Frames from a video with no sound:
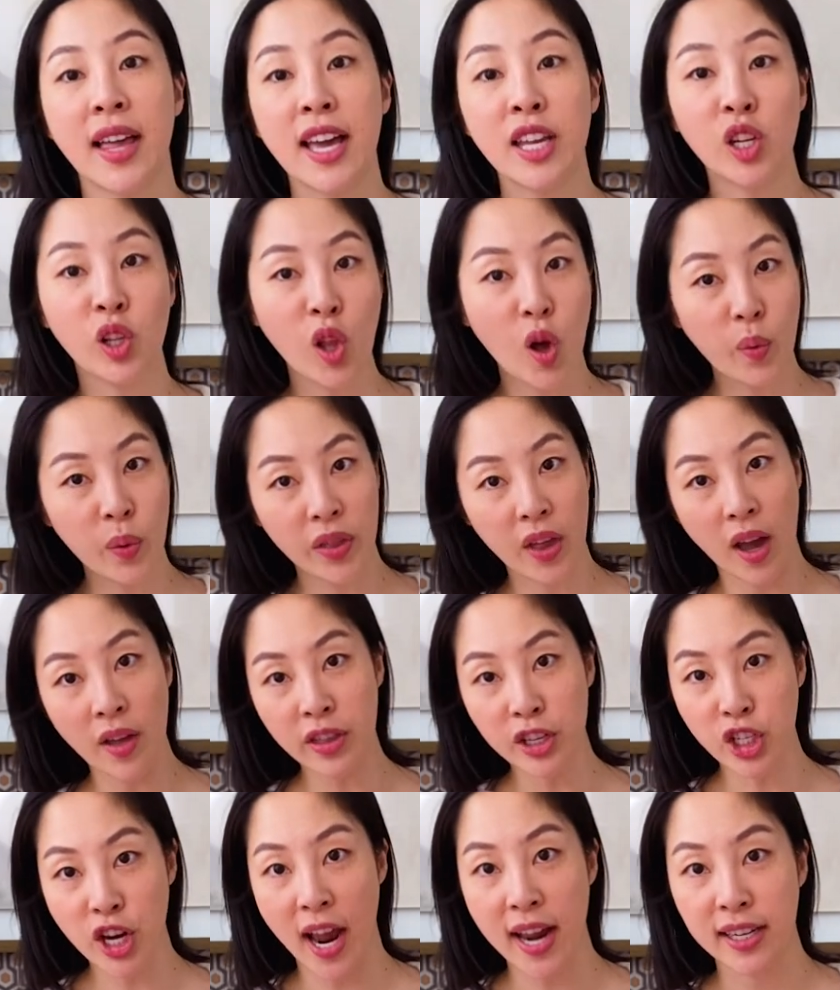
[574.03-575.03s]
And along with
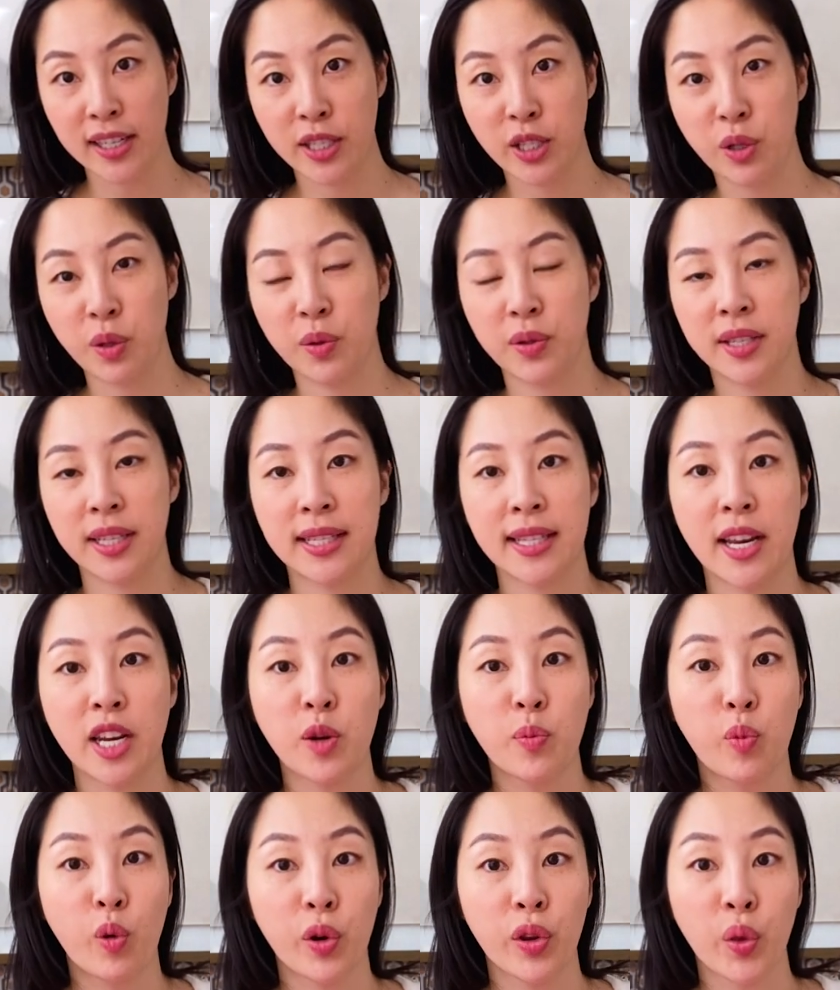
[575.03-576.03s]
other Chinese students that
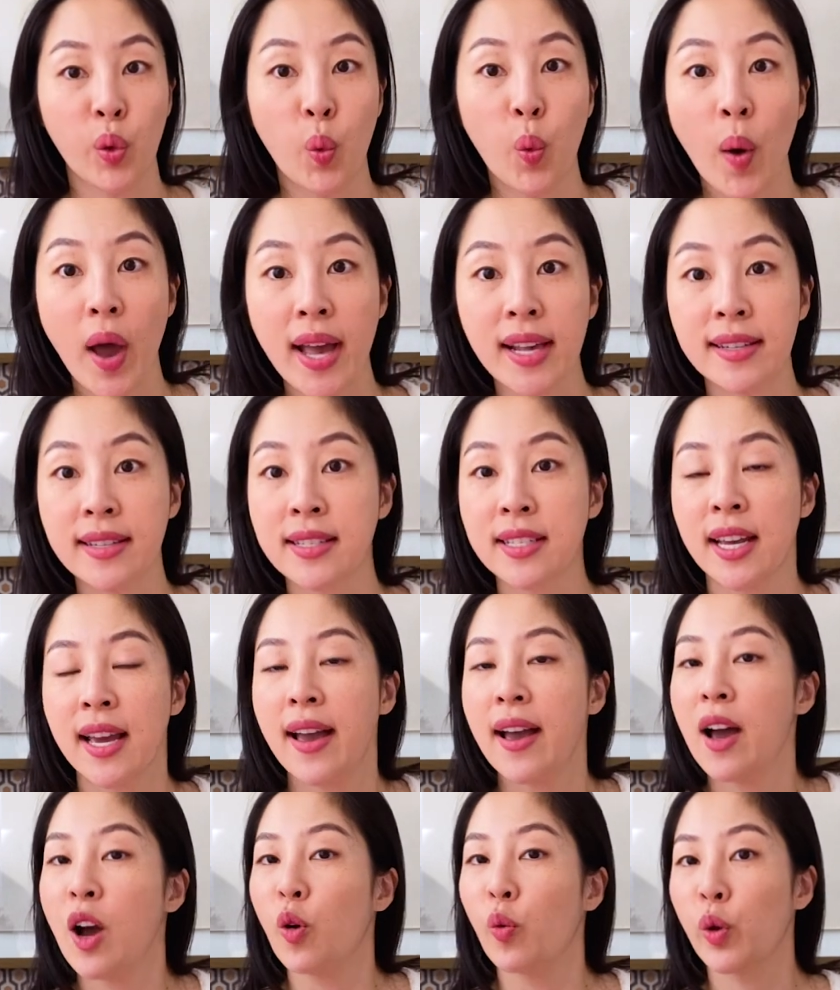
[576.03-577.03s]
studied abroad in the West,
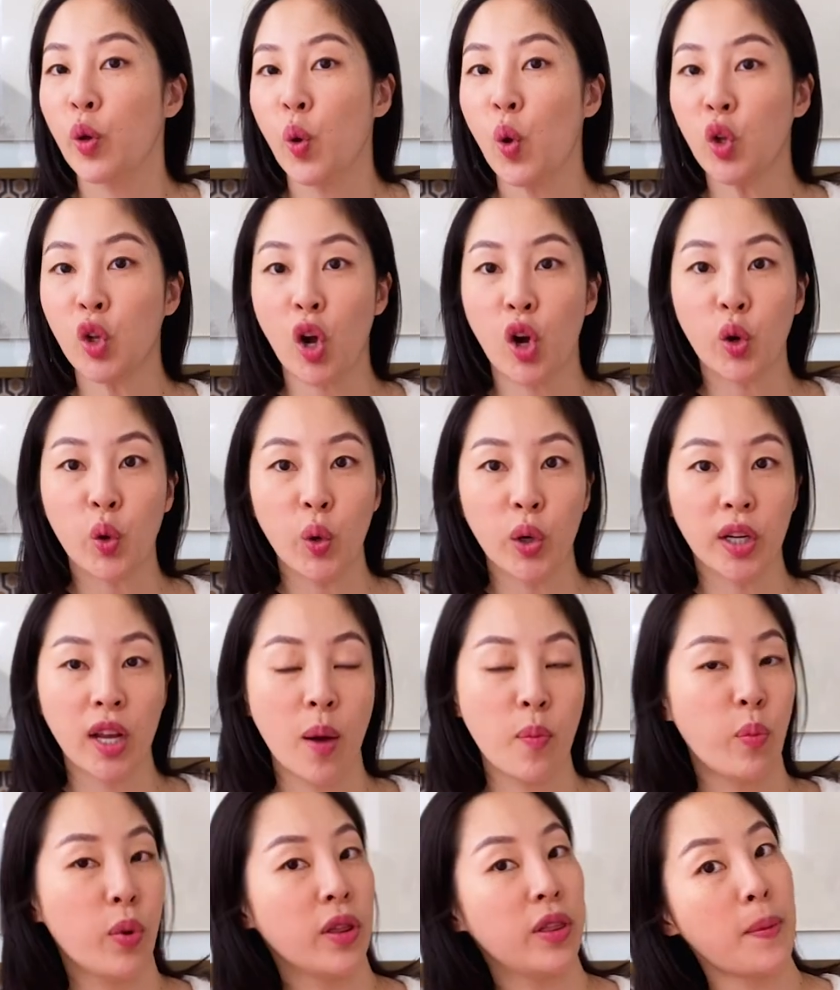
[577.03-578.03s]
we all got caught
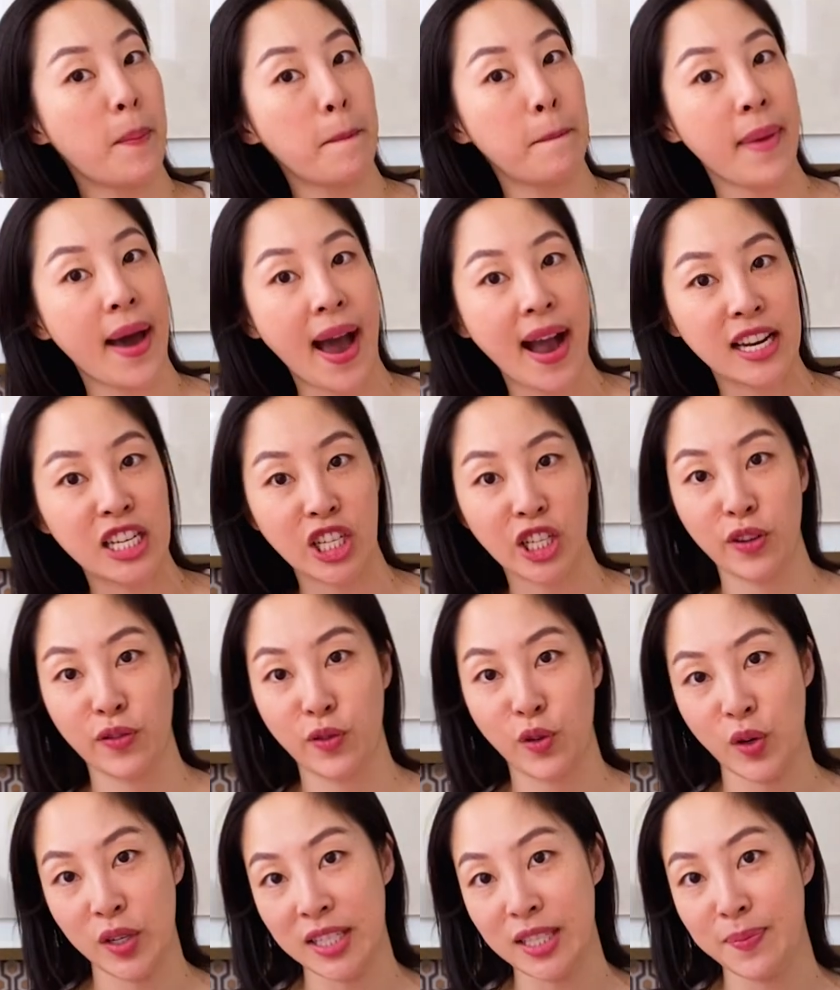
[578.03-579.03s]
up with the magic
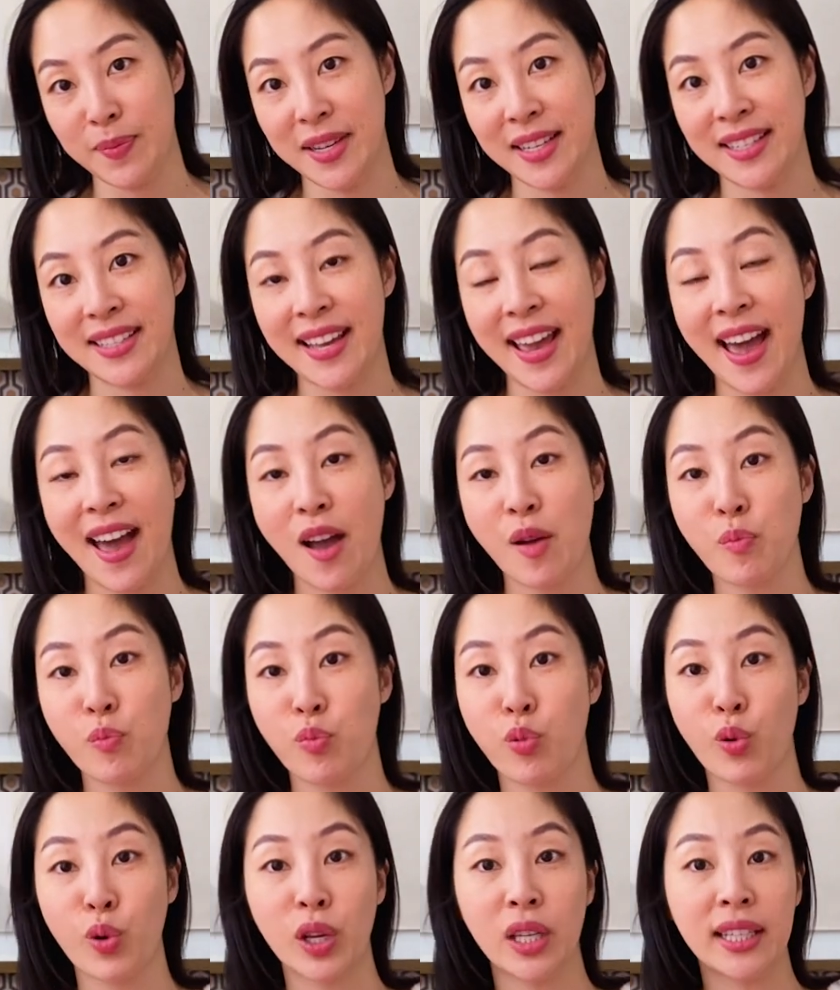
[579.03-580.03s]
of Christmas
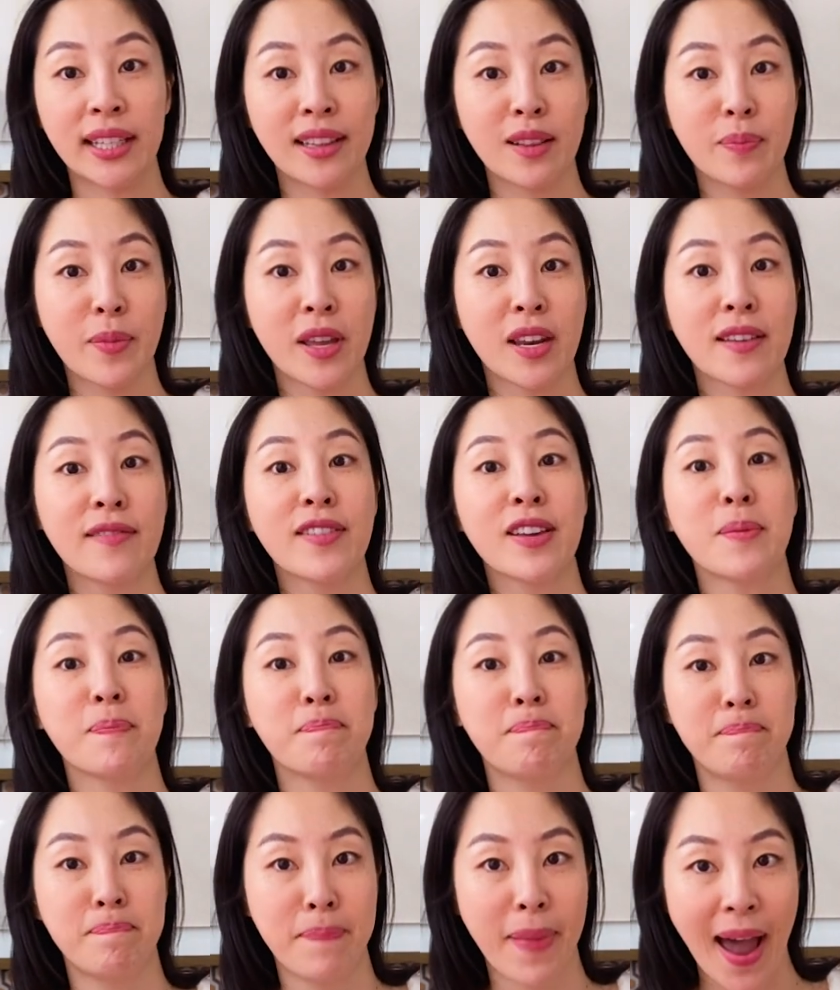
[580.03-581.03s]
and brought a little bit of it
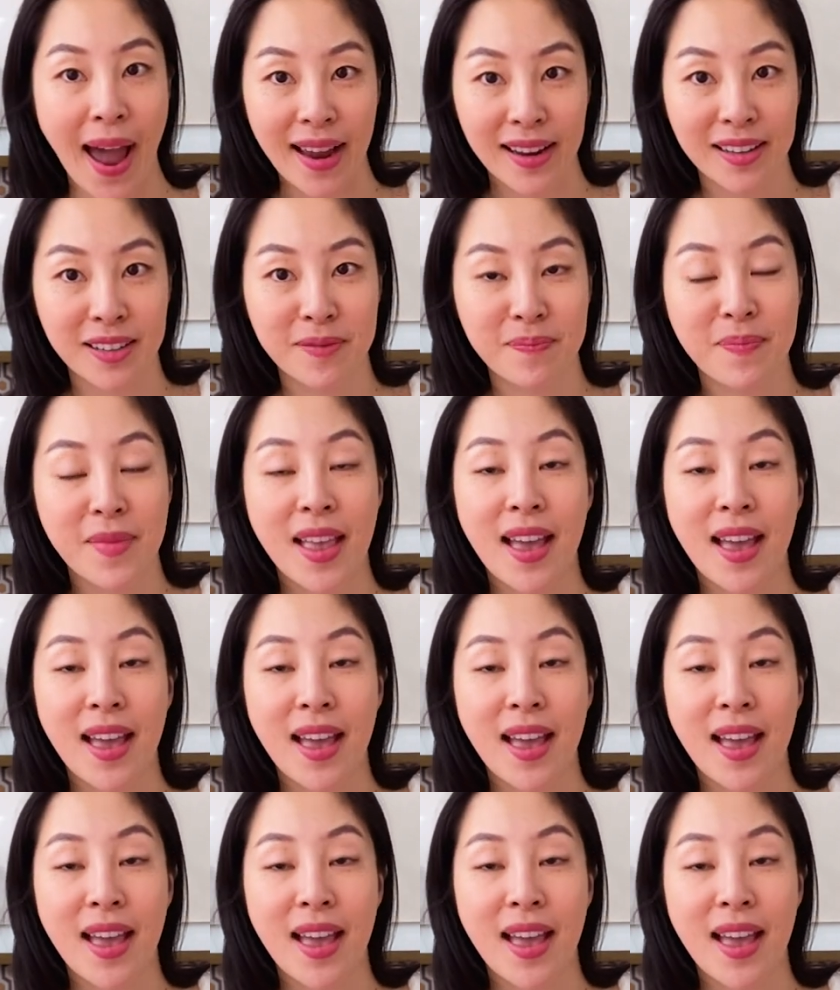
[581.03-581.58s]
back.